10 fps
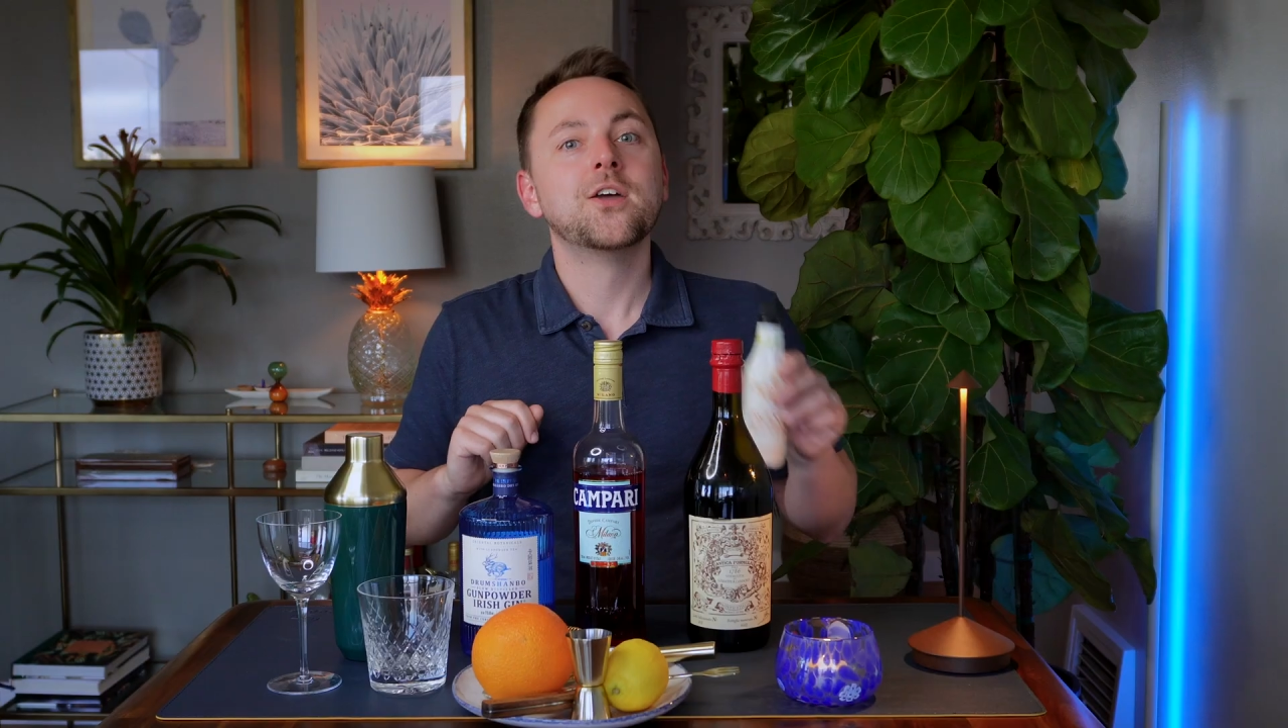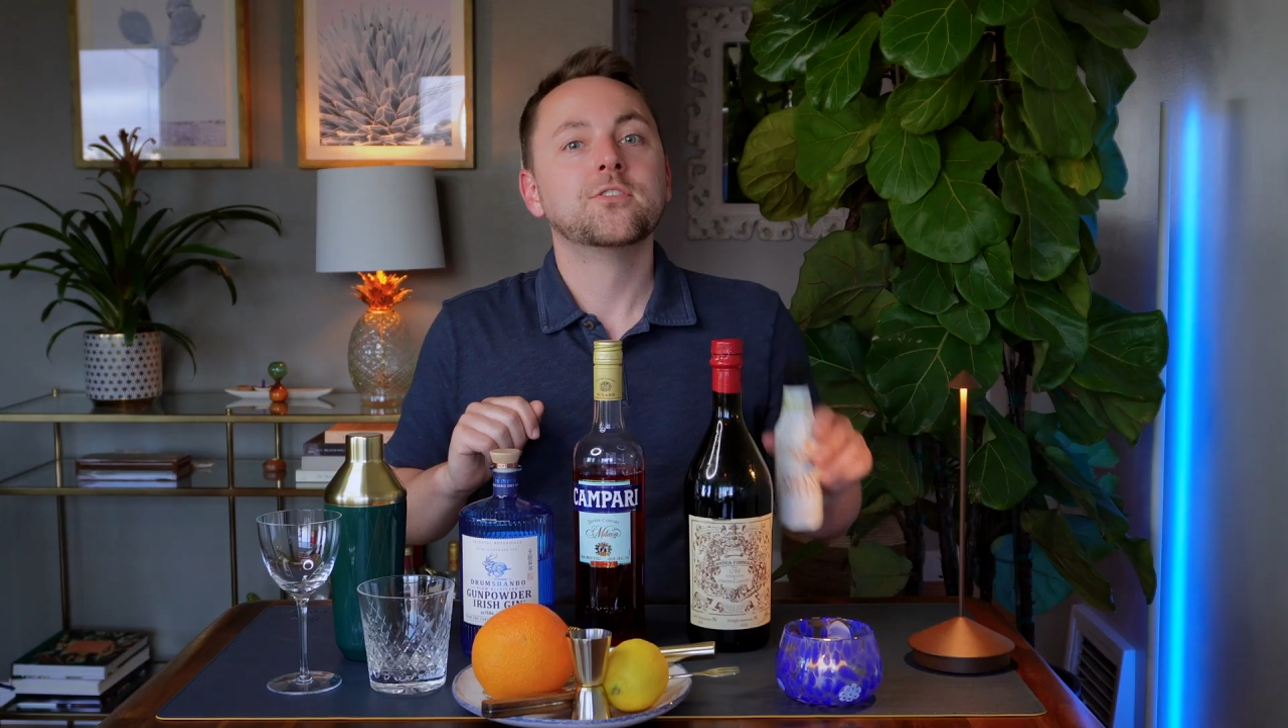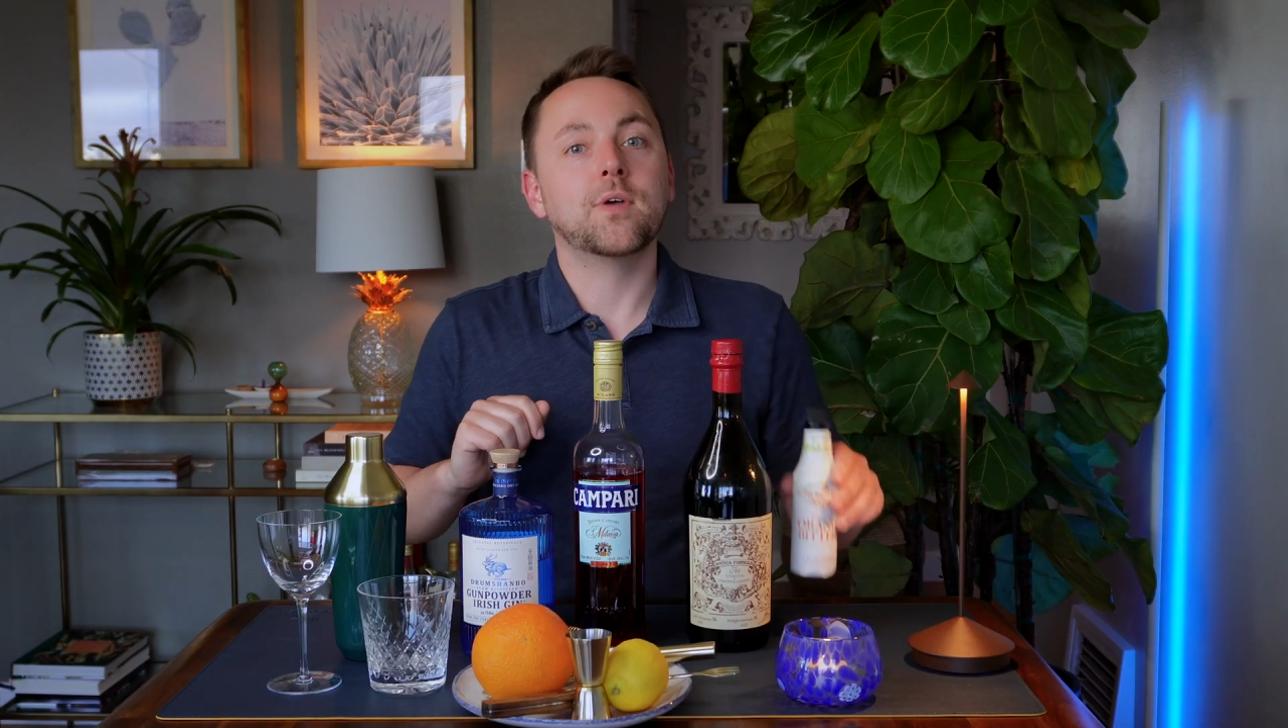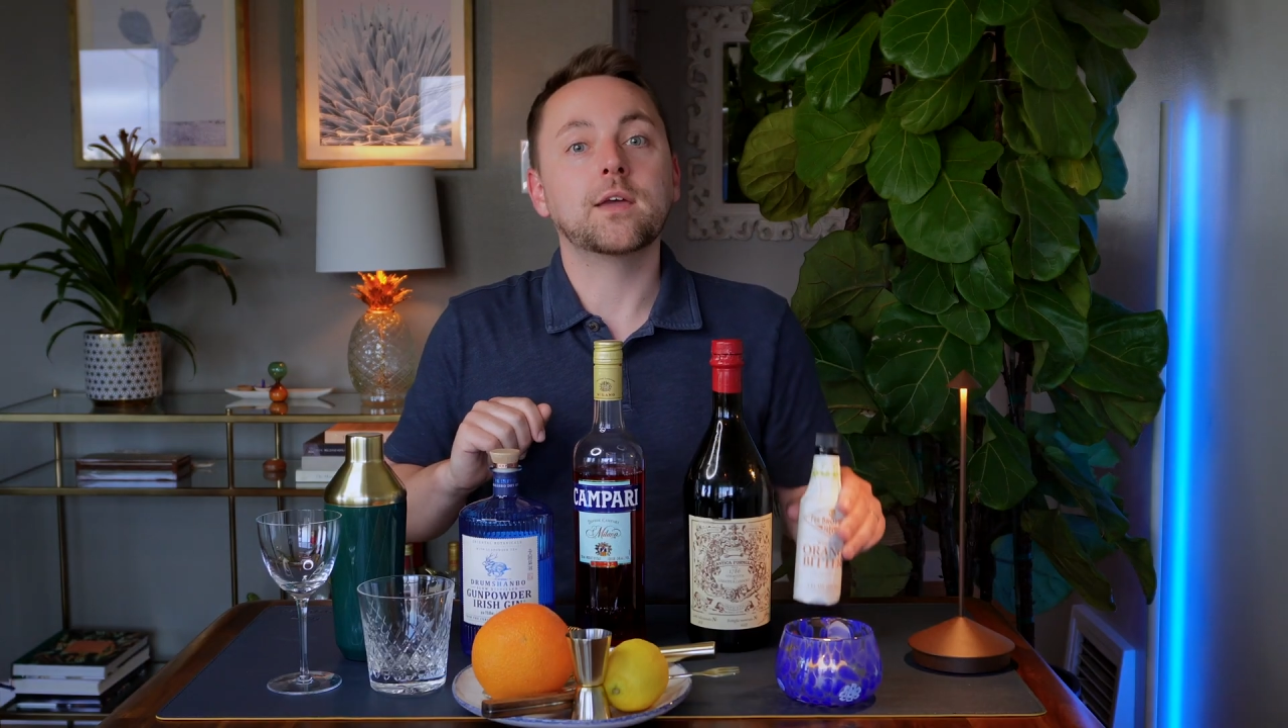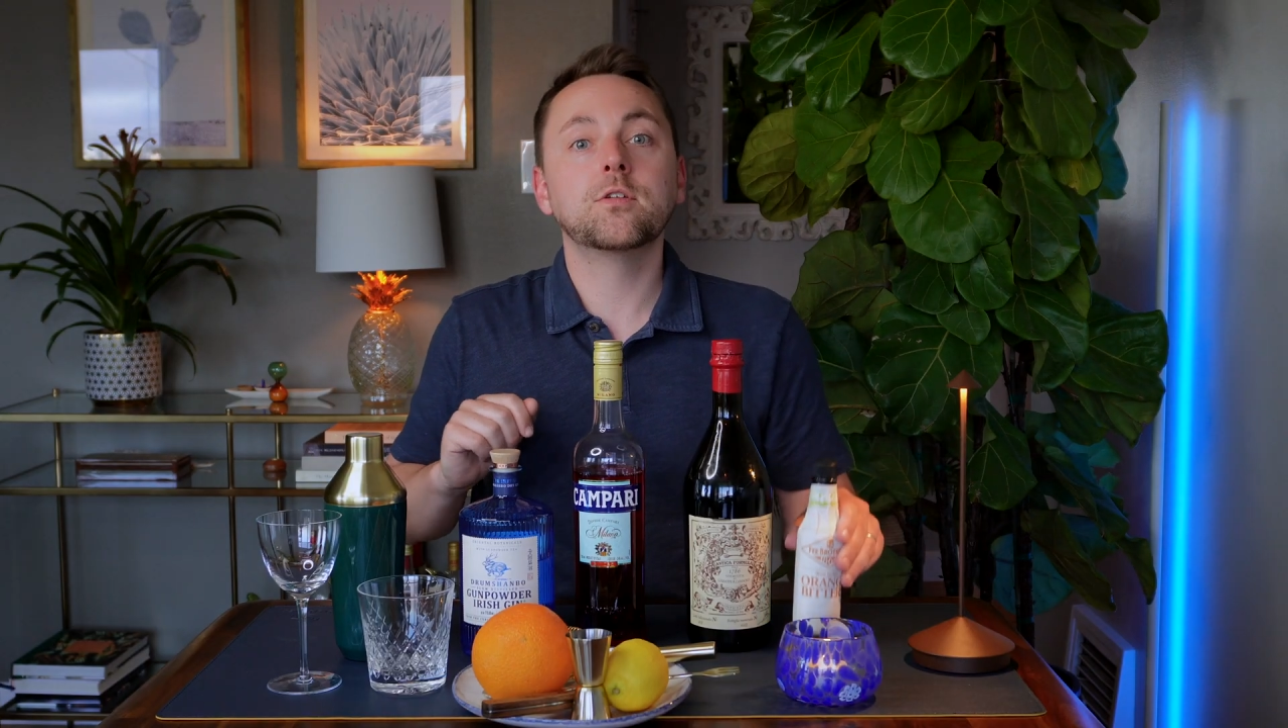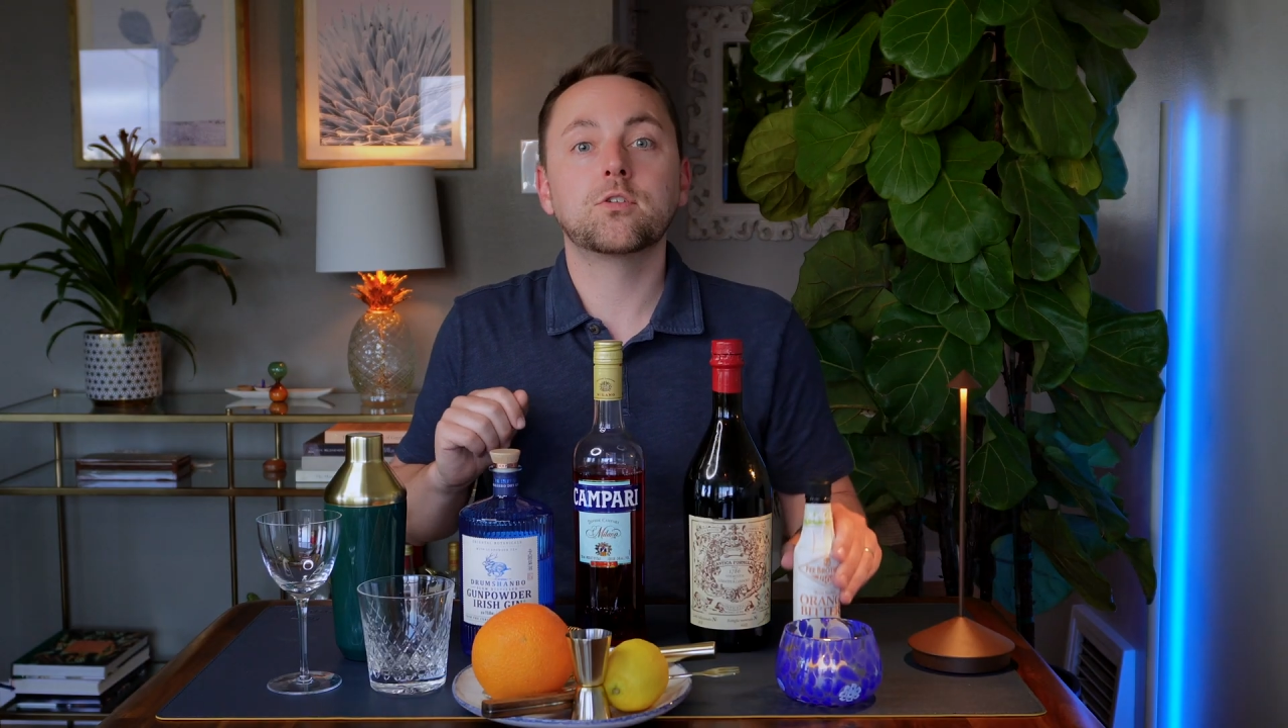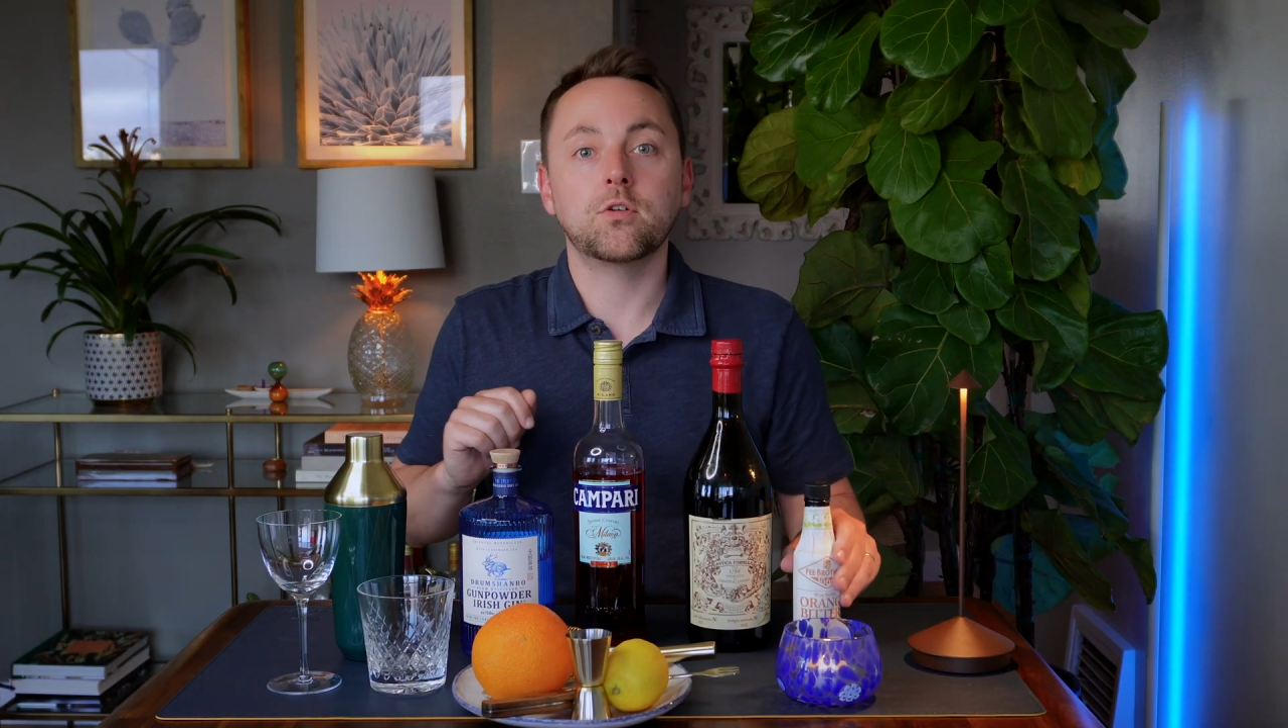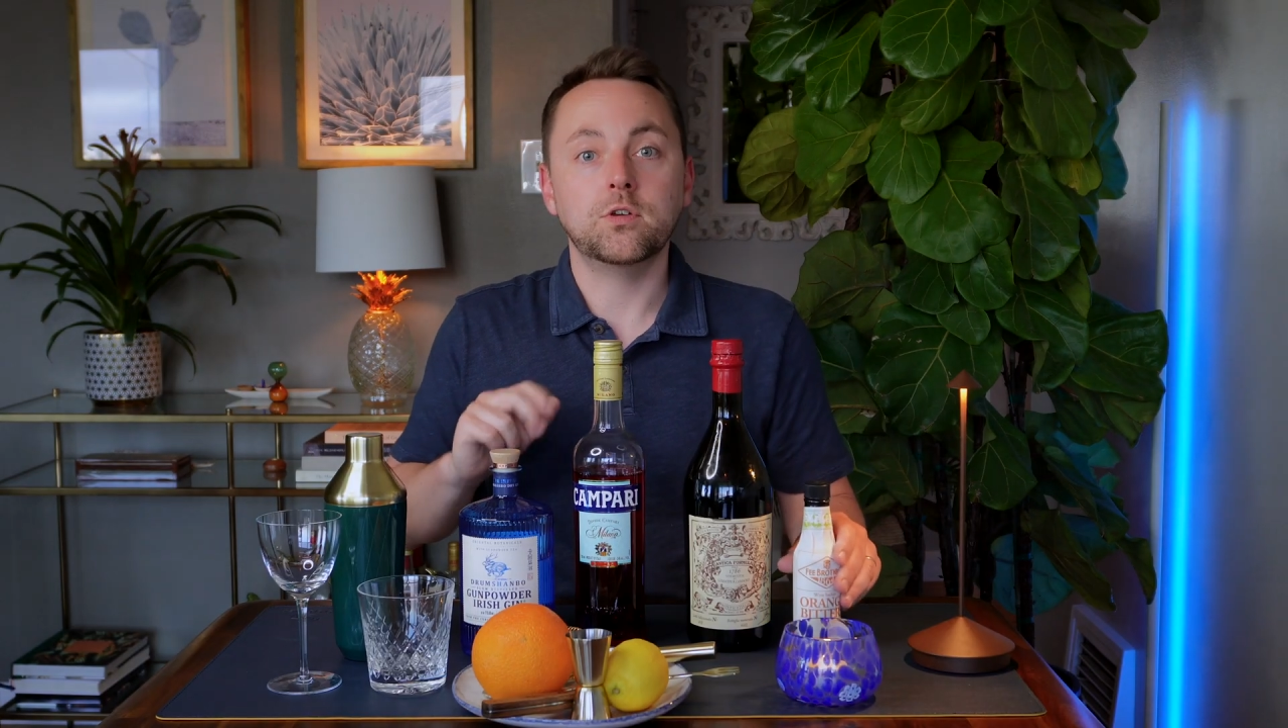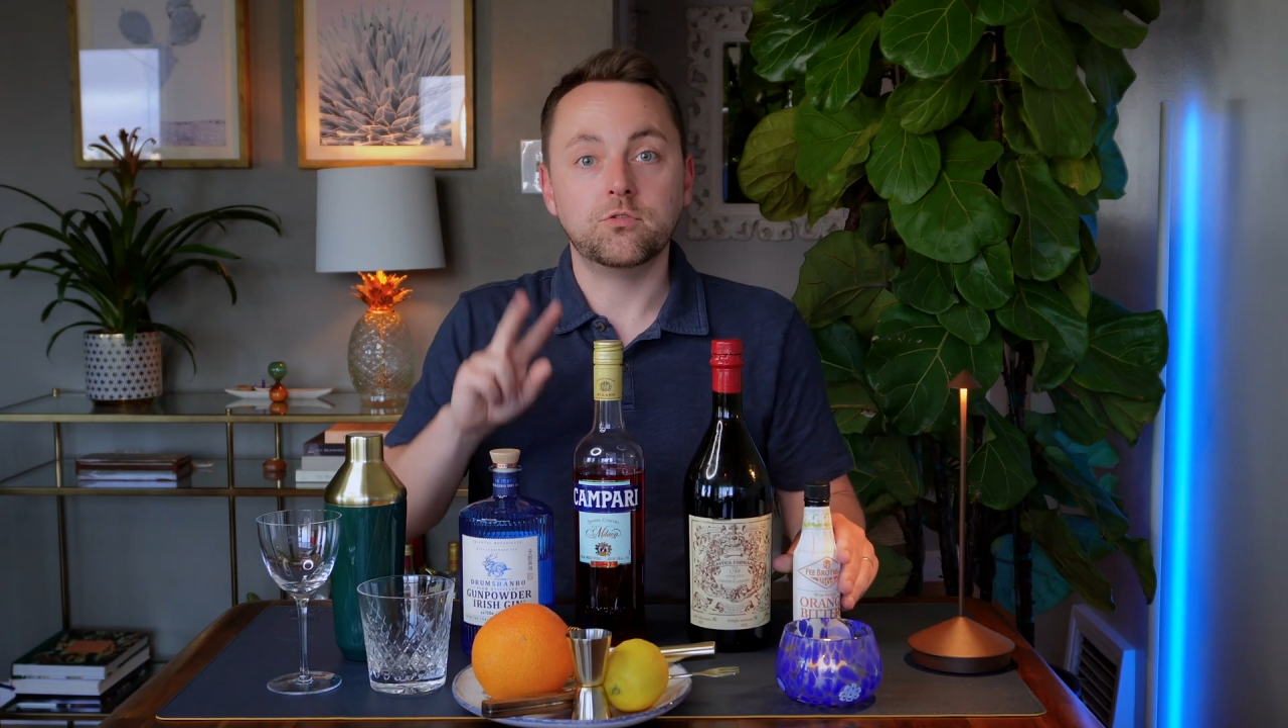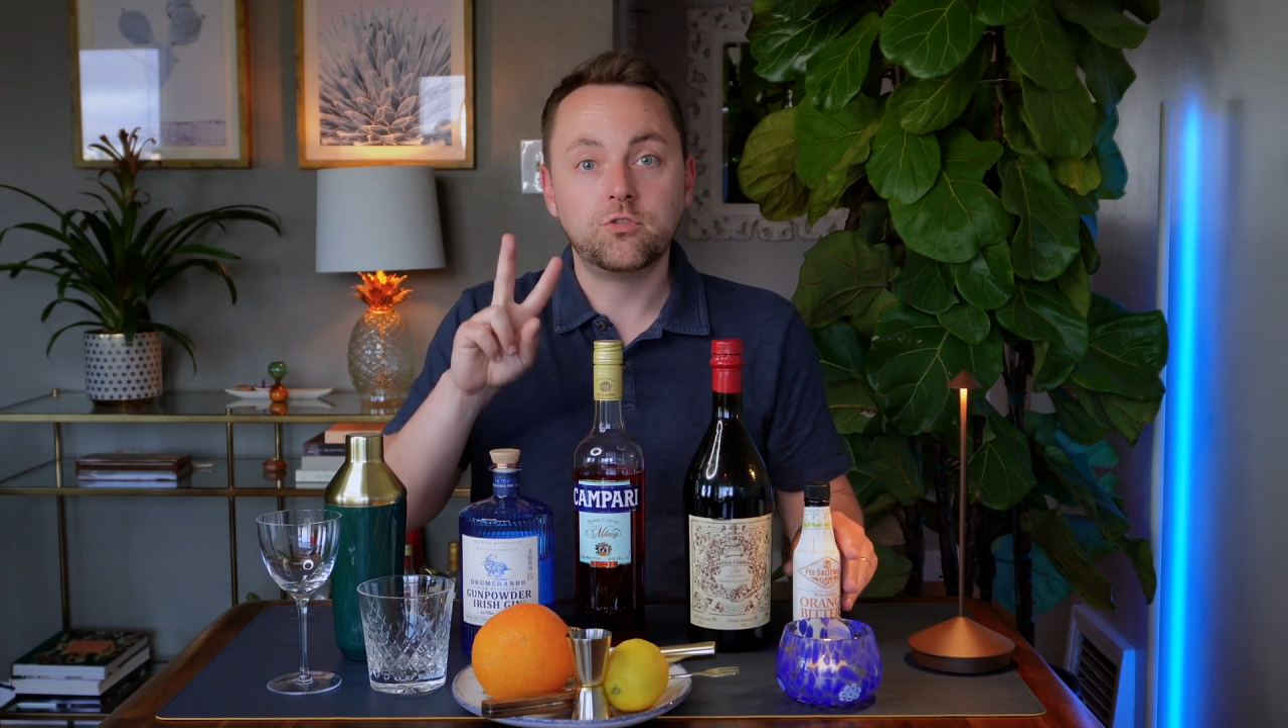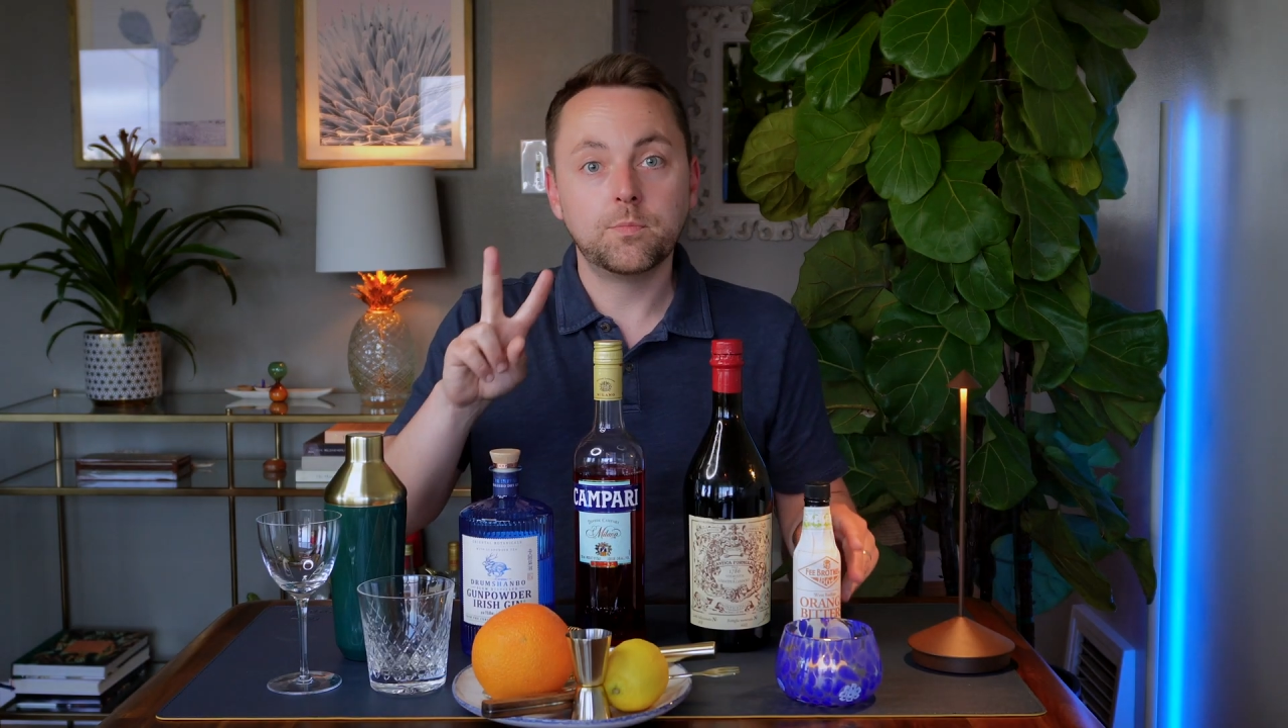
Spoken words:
So I'm going to show you two